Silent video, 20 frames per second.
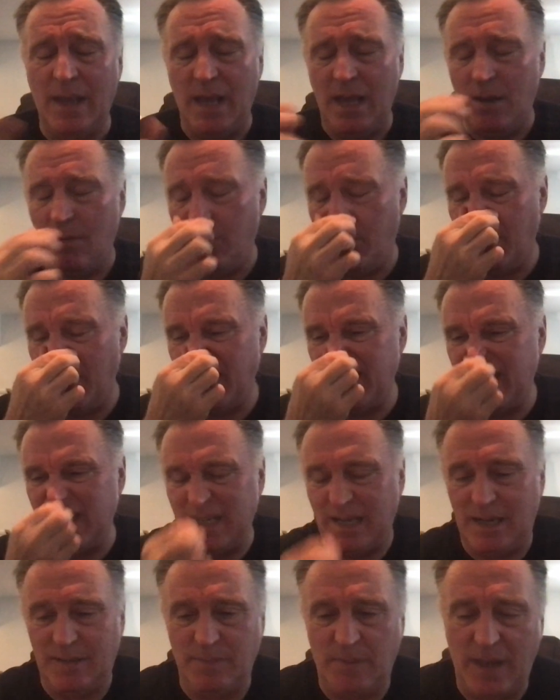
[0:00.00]
But
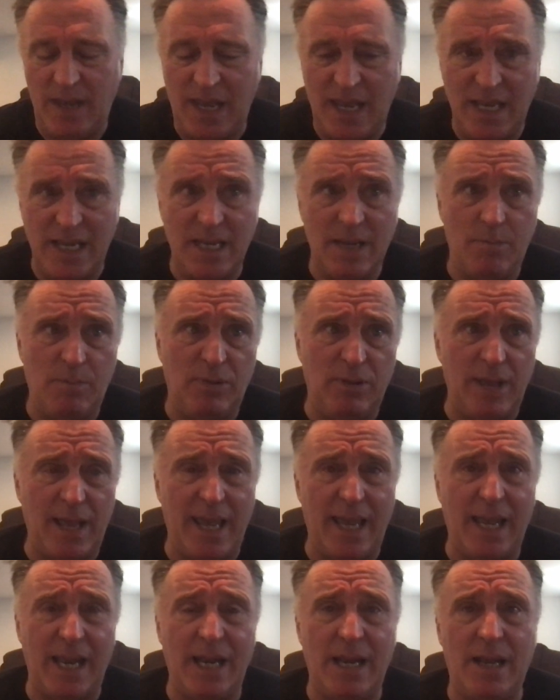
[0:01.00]
he
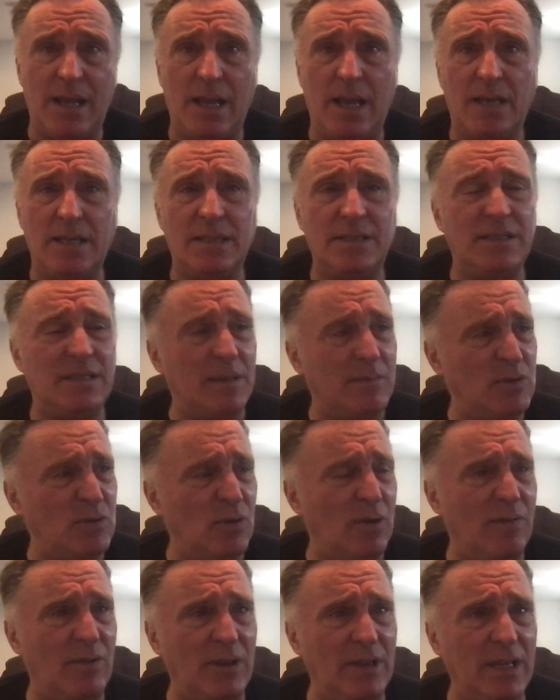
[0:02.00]
played some
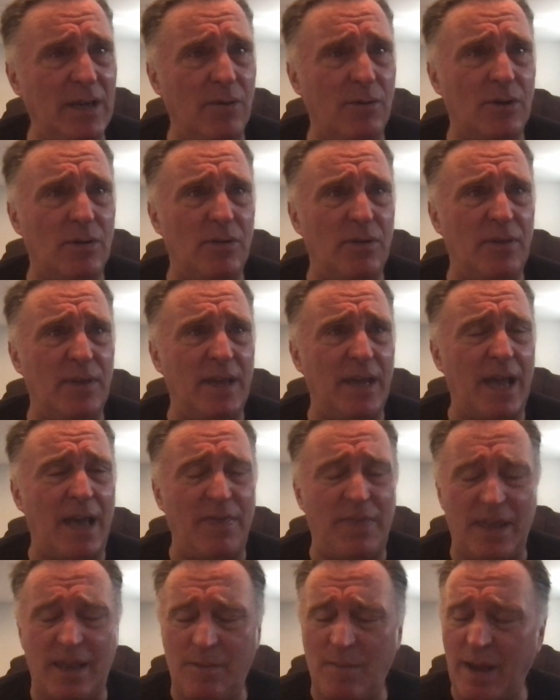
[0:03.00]
sort of a lyrical thing. I
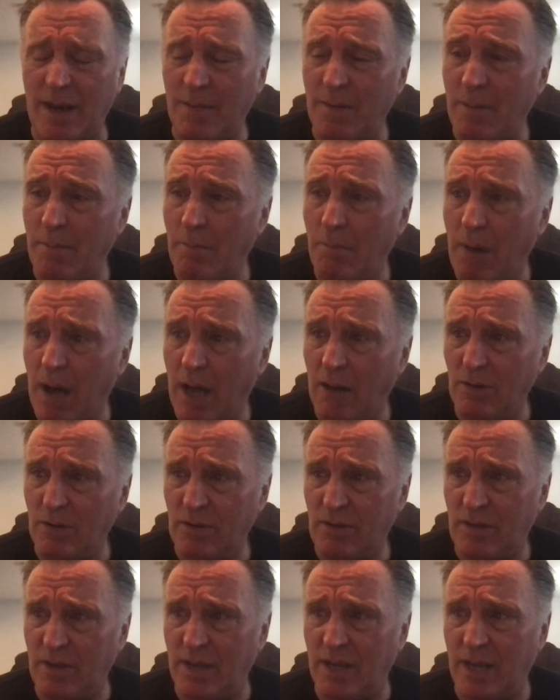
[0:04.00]
think it might have been a Mahler
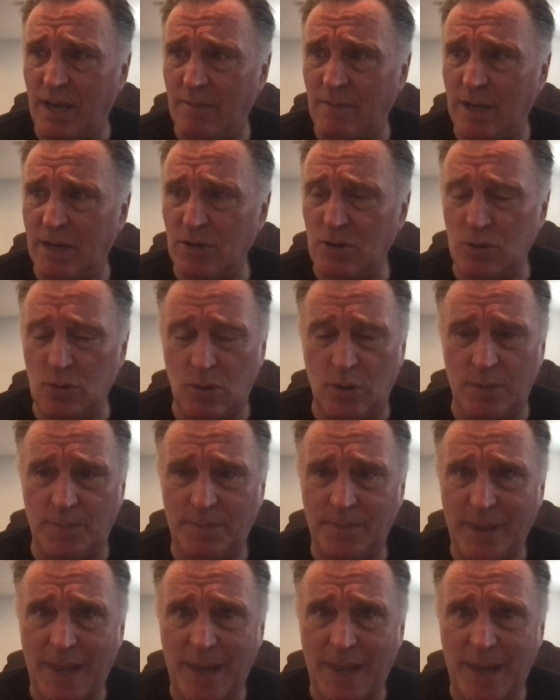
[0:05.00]
thing. I'm not sure.